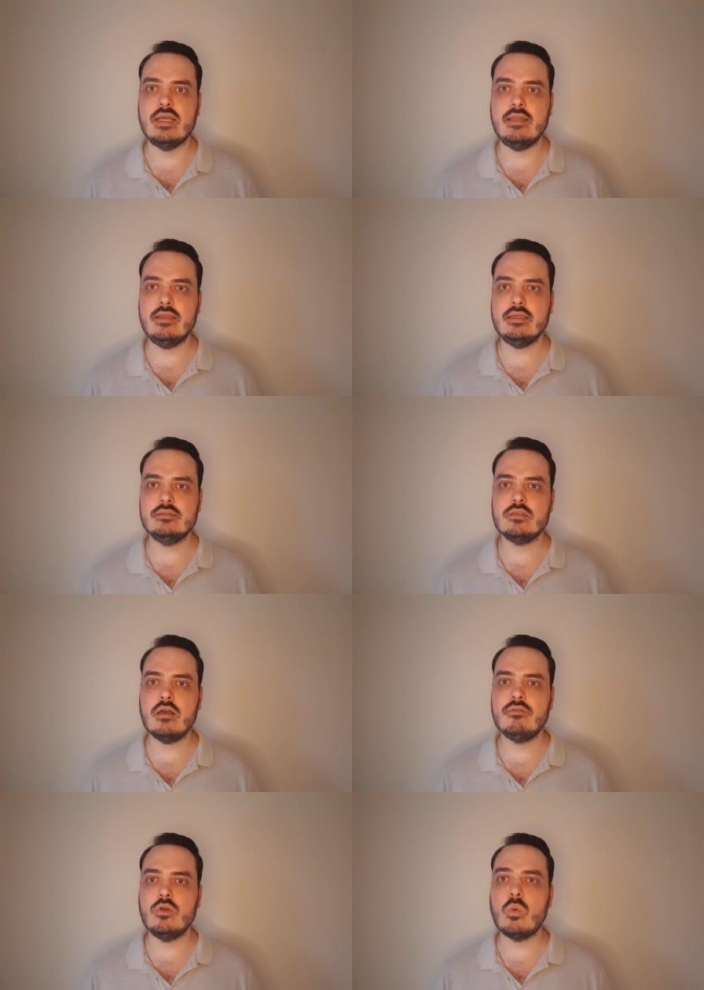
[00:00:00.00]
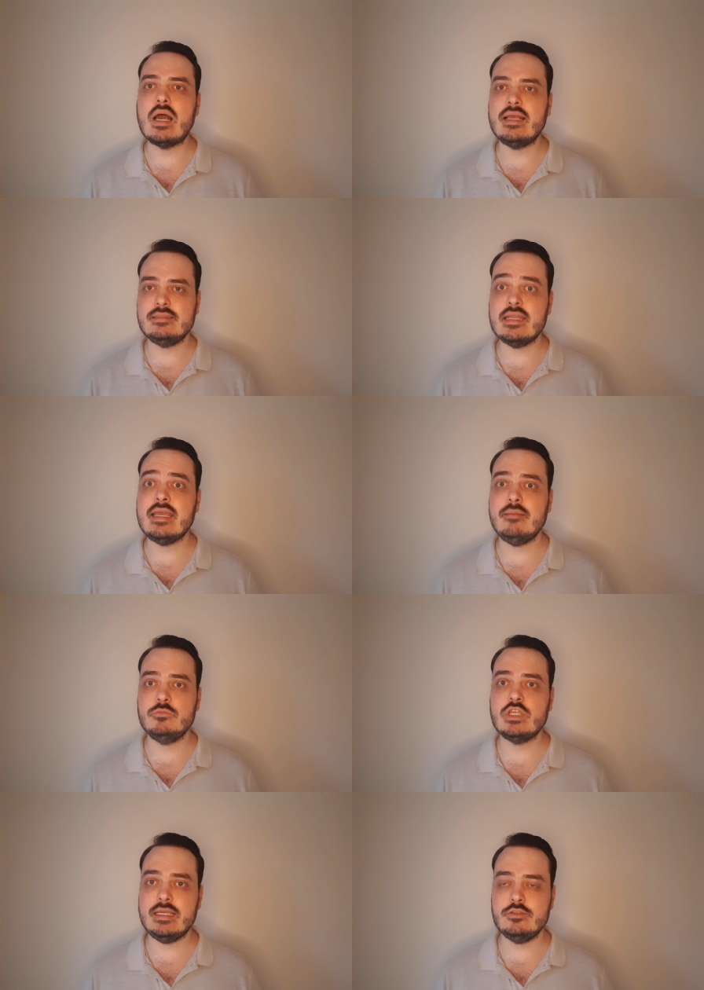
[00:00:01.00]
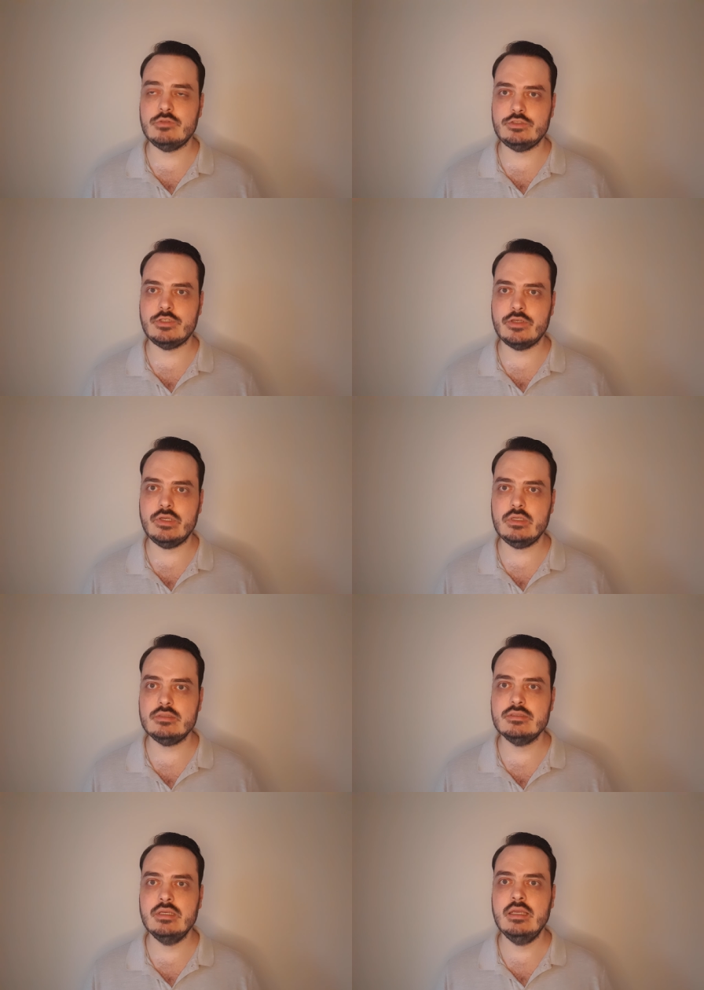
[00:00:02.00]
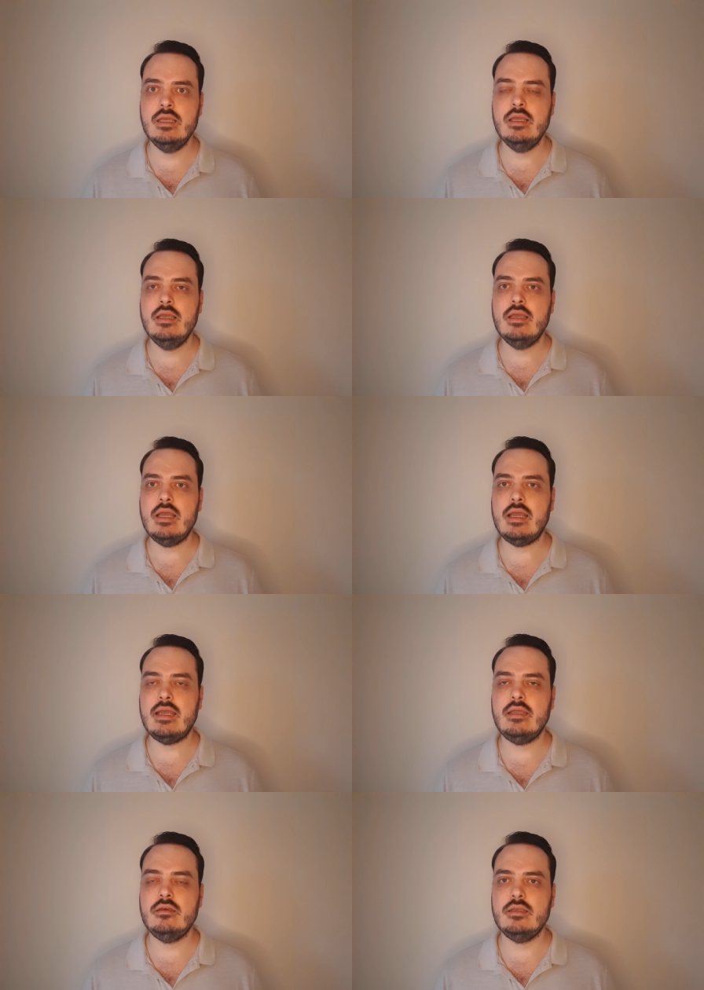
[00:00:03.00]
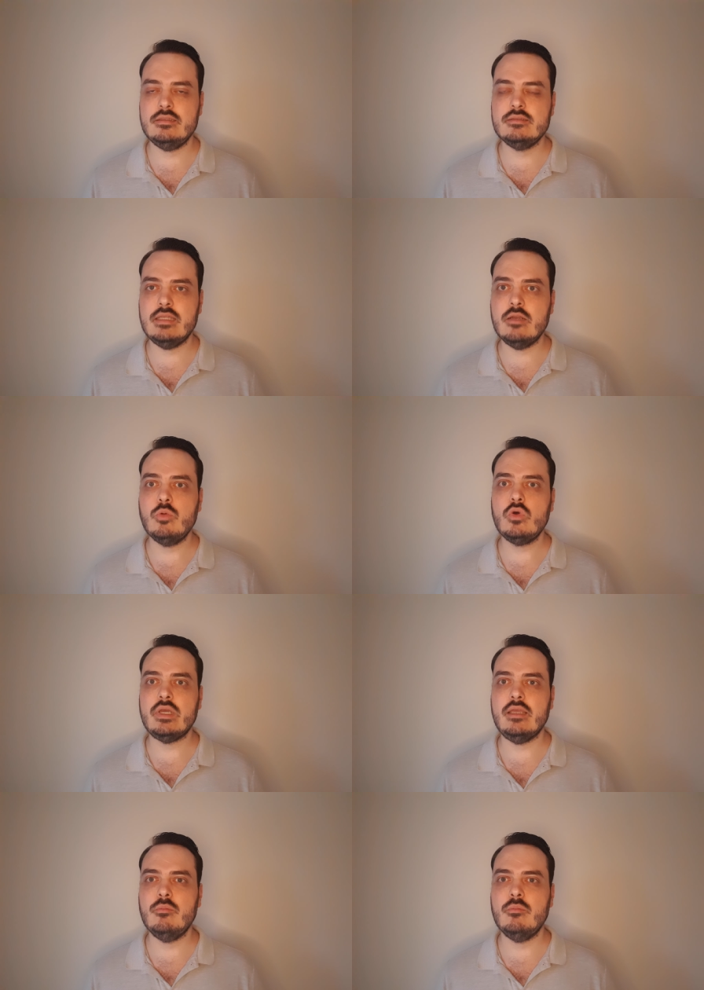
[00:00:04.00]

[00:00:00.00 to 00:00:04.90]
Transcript: and there's often a wise name change which occurs, and it's then a boy.